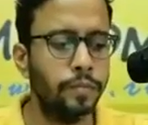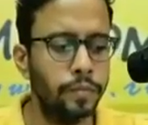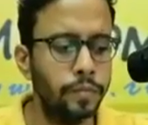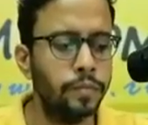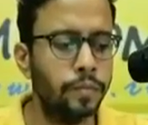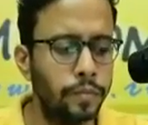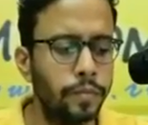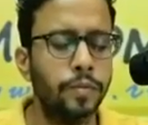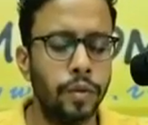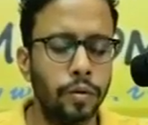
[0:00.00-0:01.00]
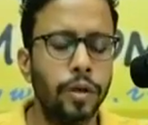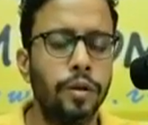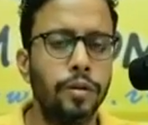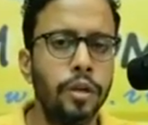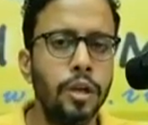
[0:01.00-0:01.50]
Mm-hmm.
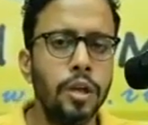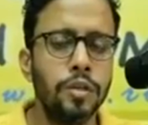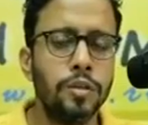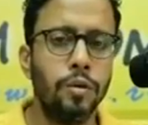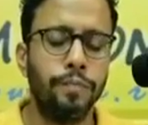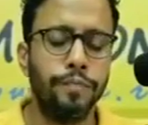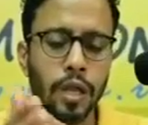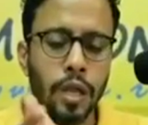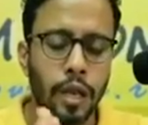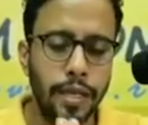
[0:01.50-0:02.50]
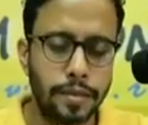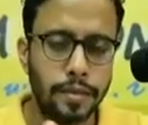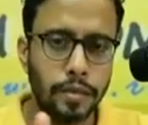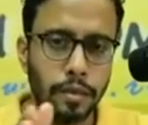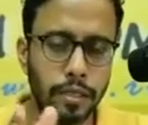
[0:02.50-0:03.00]
Okay. So
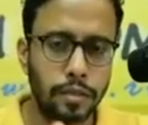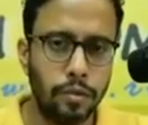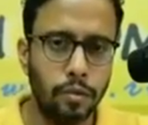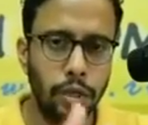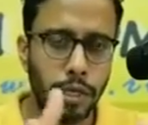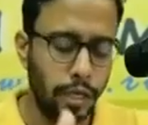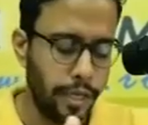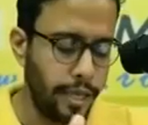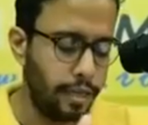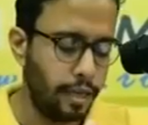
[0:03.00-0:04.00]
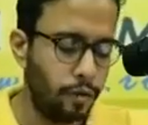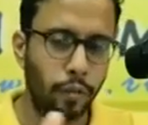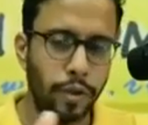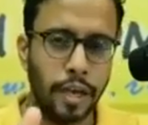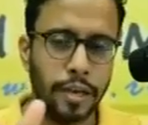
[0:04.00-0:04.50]
let's go a little ahead, and
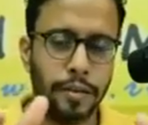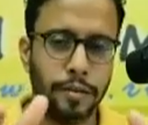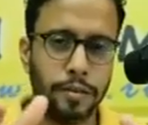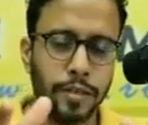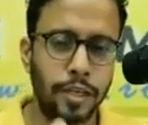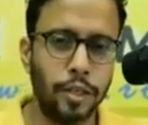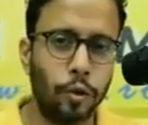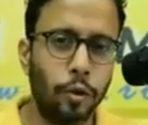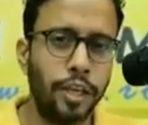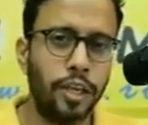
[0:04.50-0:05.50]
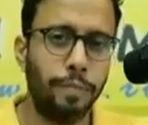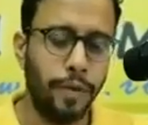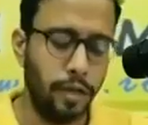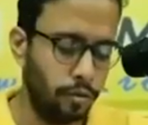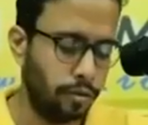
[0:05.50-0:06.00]
we had started talking
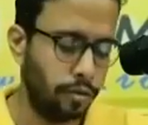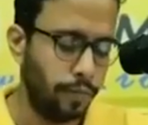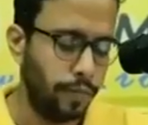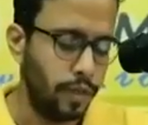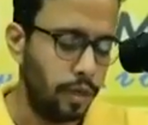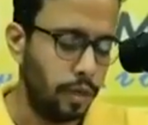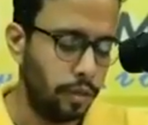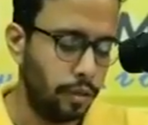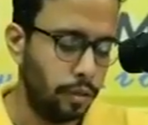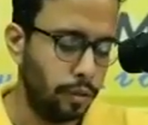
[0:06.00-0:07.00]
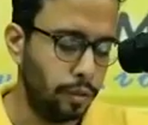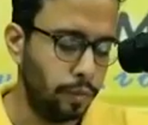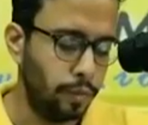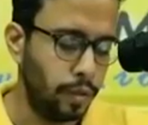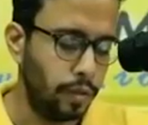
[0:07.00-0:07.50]
about
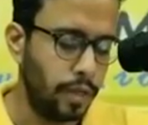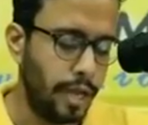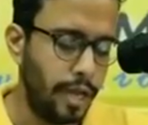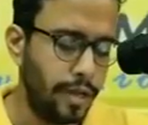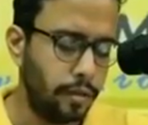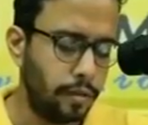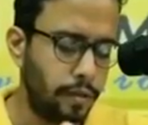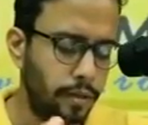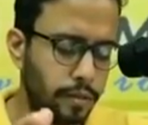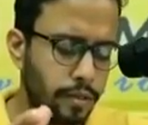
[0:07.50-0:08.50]
the